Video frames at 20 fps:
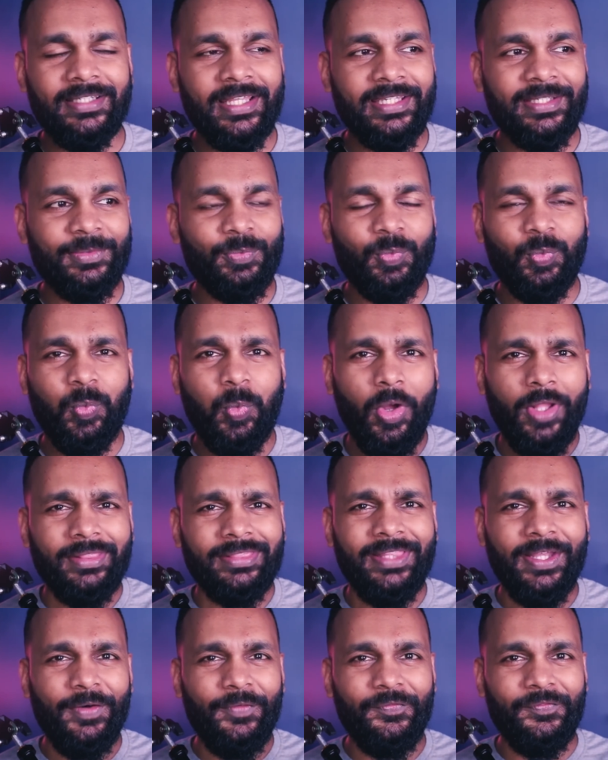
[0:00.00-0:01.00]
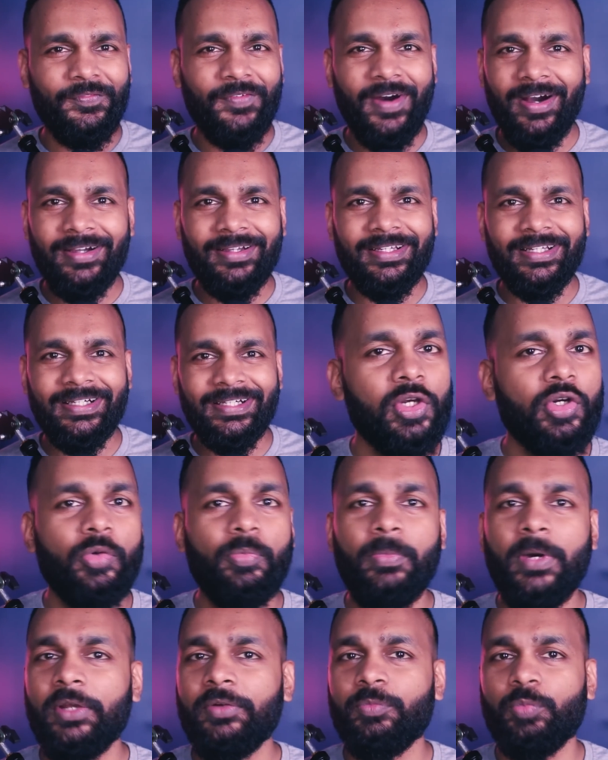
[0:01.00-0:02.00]
Like, what the f-?"
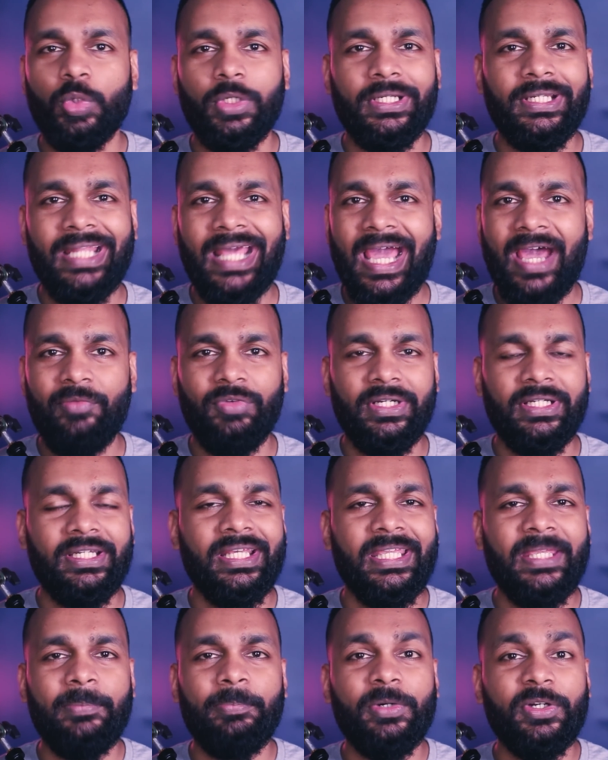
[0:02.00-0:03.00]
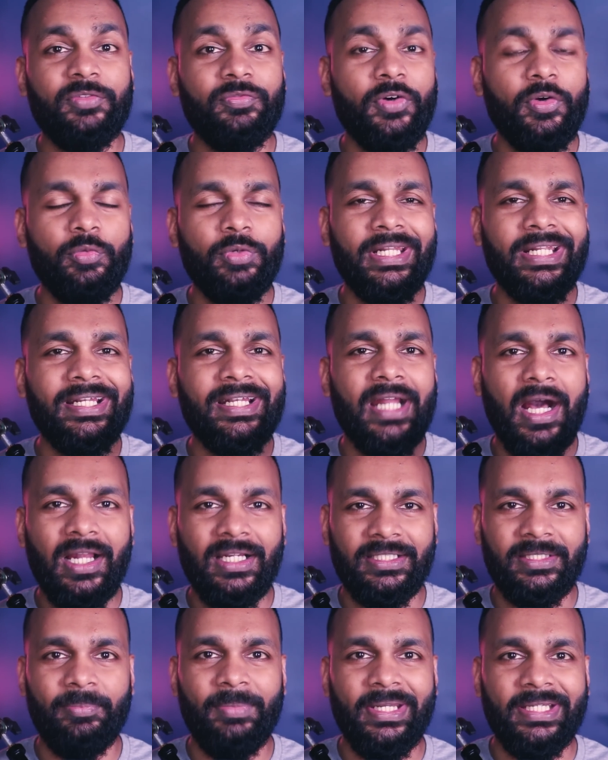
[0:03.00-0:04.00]
Kumar wouldn't have it. He put forward an
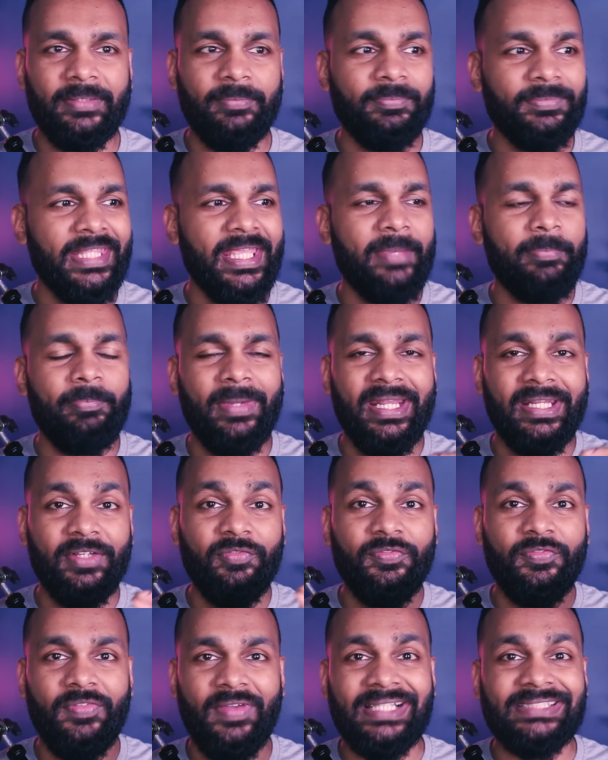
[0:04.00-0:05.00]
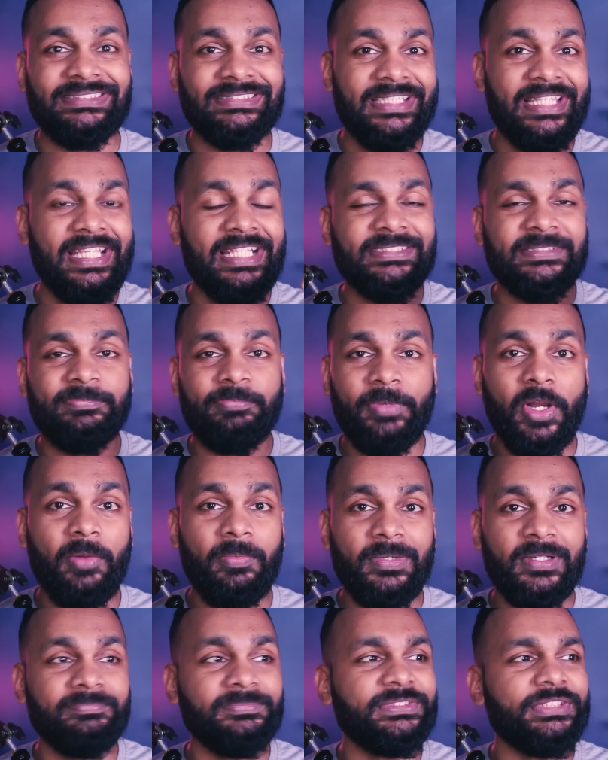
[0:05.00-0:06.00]
ultimatum: they better fix these
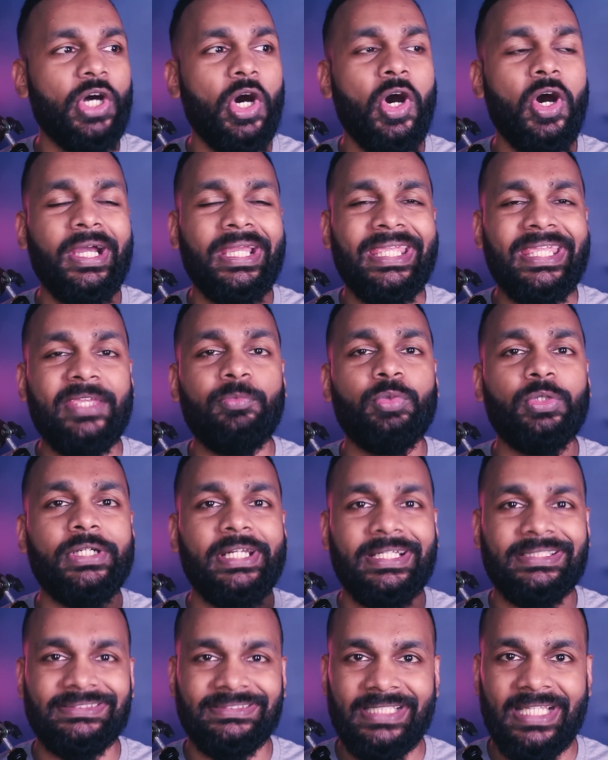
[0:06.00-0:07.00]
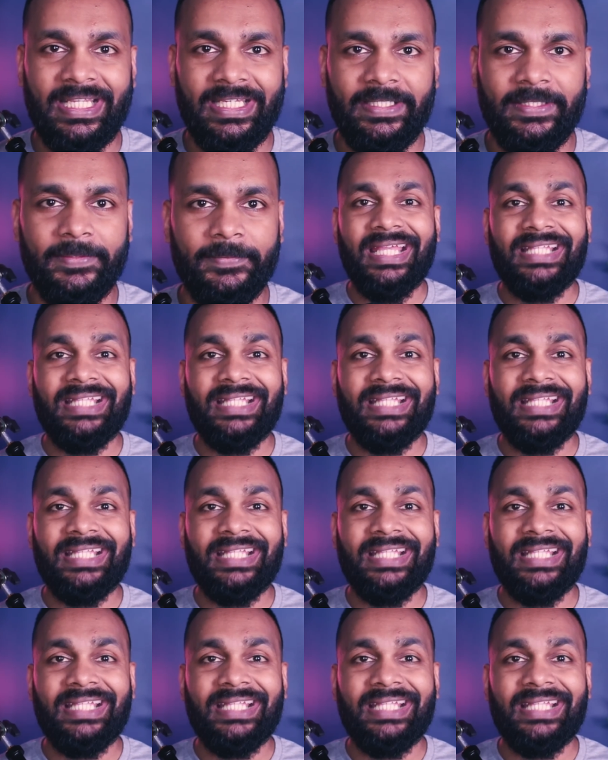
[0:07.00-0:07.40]
problems or he would resign.